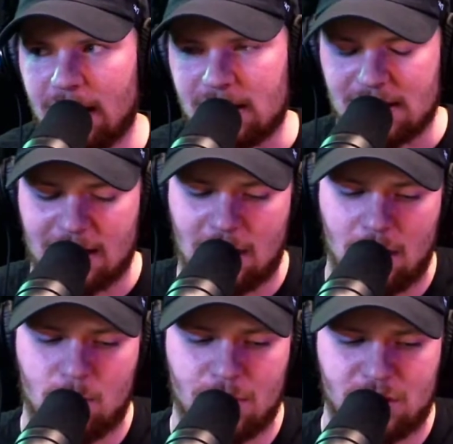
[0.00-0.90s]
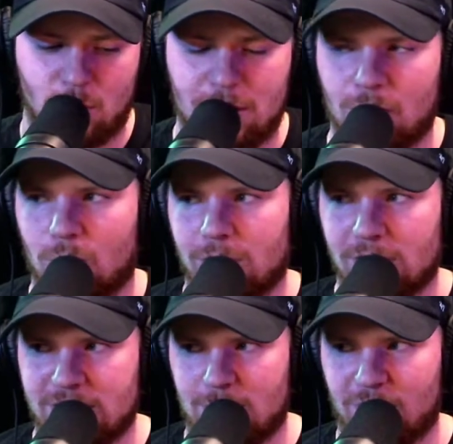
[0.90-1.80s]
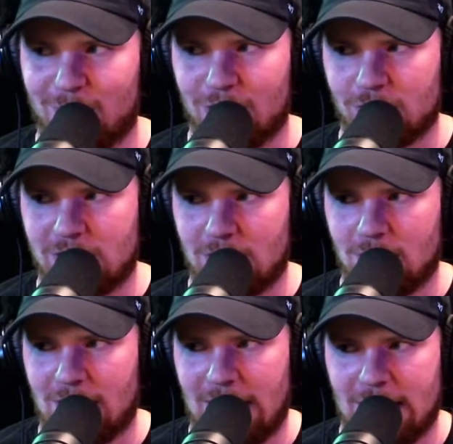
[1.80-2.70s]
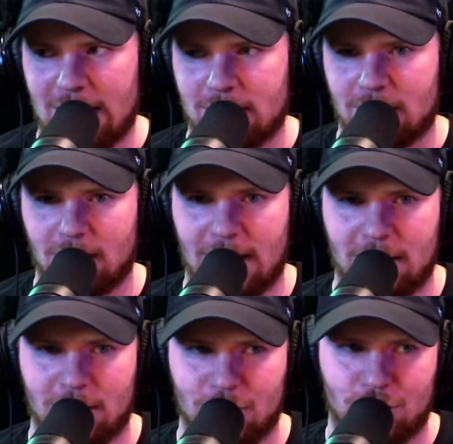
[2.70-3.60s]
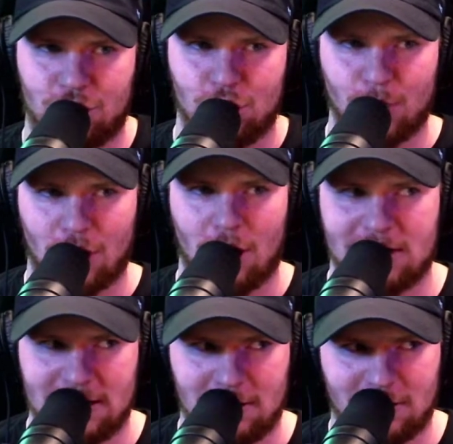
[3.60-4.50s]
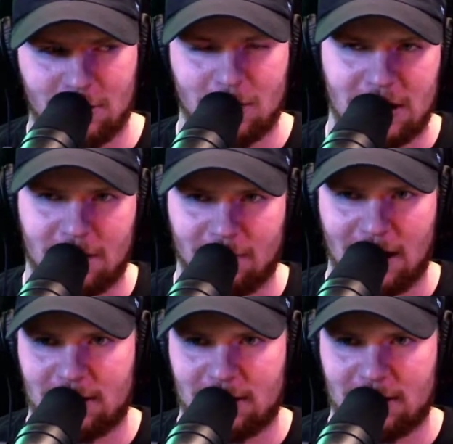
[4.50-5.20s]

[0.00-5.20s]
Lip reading: it's like in between the realism of Middleton and the like super cartoony of like